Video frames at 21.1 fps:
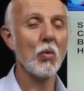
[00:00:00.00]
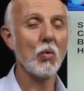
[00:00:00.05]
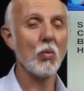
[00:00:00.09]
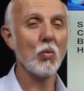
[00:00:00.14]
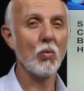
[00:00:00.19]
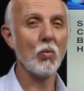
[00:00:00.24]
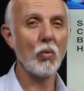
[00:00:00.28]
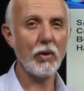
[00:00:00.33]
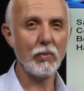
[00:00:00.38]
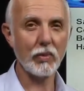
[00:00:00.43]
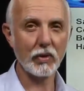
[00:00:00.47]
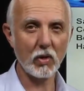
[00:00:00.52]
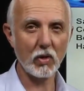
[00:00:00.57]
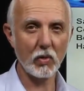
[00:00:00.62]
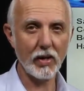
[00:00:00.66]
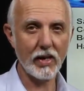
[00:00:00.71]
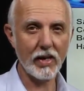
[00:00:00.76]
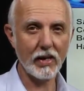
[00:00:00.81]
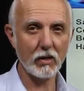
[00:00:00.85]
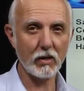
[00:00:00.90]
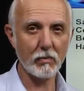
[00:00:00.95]
we would go
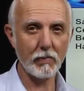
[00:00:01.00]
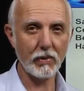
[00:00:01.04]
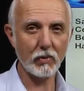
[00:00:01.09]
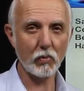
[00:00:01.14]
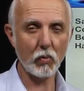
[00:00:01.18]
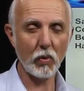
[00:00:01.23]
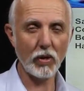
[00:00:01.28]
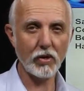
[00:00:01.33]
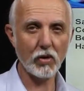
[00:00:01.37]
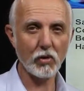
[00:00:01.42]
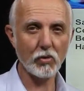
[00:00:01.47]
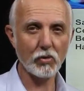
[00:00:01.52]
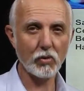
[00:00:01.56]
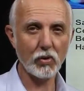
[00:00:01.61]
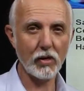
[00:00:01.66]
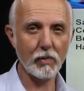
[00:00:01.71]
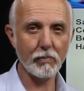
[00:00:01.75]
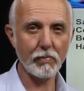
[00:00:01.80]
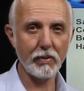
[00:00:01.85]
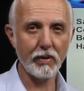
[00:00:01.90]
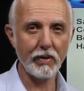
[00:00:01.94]
ahead and bid 1 no
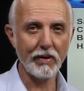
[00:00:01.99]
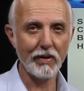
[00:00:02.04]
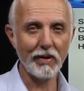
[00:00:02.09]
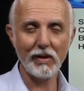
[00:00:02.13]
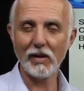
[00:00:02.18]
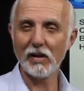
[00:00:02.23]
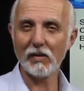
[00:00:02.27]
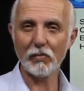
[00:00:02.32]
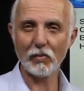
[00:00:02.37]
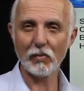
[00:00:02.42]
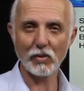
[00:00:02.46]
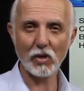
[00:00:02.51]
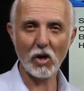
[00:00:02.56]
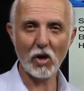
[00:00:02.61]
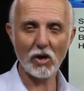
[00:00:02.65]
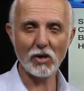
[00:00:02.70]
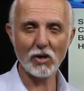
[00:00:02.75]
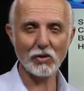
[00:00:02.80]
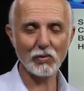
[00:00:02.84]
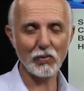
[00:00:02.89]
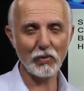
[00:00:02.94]
trump. If it was
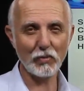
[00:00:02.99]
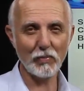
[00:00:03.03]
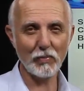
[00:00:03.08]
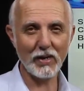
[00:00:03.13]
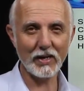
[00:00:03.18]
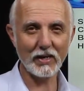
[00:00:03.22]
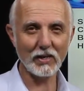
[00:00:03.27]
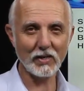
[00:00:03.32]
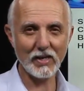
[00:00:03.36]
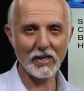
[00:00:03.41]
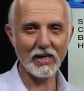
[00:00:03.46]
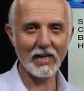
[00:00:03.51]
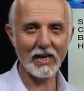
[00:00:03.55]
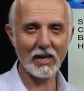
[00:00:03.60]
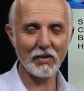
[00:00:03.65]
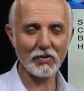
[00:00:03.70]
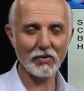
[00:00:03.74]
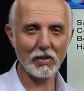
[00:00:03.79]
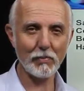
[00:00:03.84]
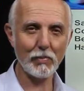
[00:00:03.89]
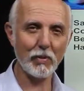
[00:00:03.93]
hearts, we would make a takeout
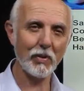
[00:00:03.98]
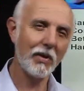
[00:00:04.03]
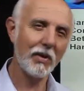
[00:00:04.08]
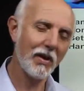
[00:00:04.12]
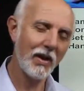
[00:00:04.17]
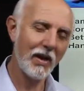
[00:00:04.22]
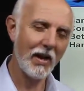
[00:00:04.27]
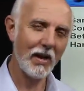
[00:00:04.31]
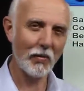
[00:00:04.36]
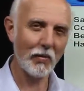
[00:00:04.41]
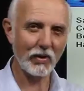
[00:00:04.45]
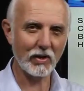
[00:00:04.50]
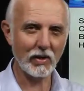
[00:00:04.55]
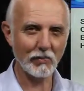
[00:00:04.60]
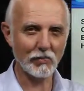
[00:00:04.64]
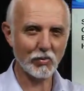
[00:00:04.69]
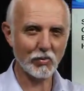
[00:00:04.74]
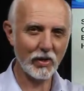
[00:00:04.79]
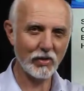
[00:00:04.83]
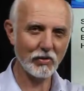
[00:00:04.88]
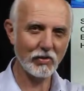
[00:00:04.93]
double. And when it comes
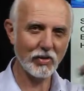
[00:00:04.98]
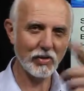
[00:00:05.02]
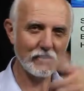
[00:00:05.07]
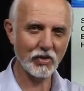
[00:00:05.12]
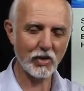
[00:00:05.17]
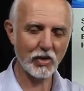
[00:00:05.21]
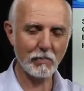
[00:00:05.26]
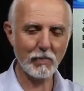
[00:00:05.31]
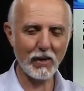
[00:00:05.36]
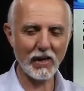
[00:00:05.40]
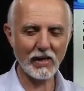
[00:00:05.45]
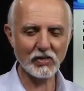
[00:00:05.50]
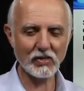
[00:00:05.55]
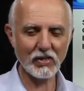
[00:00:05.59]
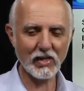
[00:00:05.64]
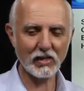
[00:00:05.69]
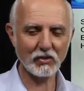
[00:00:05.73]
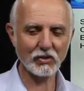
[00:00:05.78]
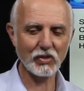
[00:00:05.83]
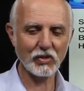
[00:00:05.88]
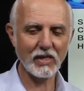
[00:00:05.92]
around to us in the pass
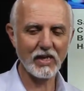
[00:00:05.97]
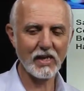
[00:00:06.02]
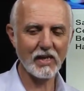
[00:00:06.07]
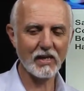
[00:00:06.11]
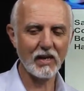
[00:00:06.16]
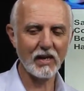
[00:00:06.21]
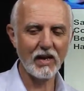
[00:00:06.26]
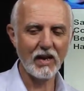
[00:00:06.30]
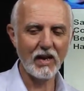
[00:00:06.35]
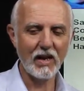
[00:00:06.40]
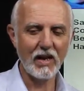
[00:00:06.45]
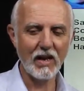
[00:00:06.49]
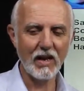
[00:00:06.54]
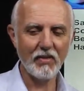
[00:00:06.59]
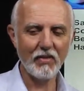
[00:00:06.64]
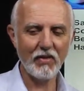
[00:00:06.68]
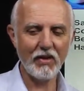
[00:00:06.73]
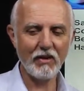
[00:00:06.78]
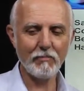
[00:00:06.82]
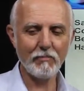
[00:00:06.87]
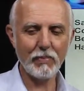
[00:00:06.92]
out seat, and
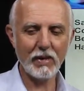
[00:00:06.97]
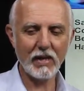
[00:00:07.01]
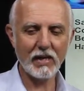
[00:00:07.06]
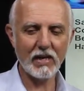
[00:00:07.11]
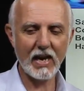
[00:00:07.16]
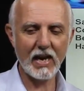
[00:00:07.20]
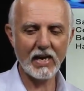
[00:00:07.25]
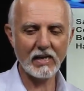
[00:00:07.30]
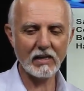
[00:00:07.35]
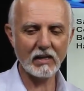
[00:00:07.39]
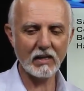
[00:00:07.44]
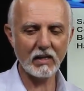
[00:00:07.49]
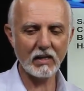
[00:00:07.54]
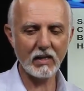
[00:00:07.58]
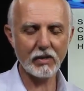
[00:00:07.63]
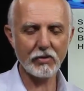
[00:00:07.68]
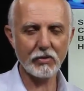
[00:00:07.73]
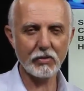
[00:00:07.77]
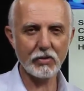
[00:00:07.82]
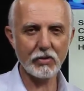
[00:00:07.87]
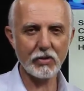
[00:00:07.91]
they've bid anything
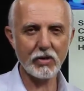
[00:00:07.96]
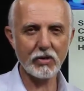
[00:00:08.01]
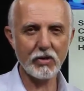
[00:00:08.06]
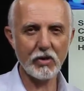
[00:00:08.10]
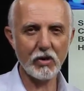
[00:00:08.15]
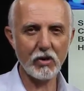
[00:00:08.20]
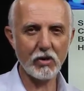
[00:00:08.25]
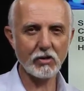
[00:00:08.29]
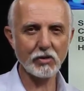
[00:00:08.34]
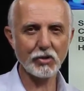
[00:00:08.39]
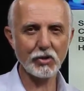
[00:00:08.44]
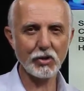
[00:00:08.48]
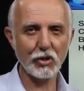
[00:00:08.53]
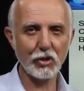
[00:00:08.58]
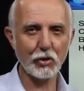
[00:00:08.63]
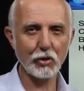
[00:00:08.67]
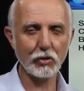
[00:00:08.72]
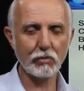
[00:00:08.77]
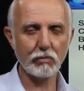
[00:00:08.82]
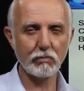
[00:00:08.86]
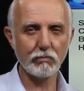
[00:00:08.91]
other than the heart suit,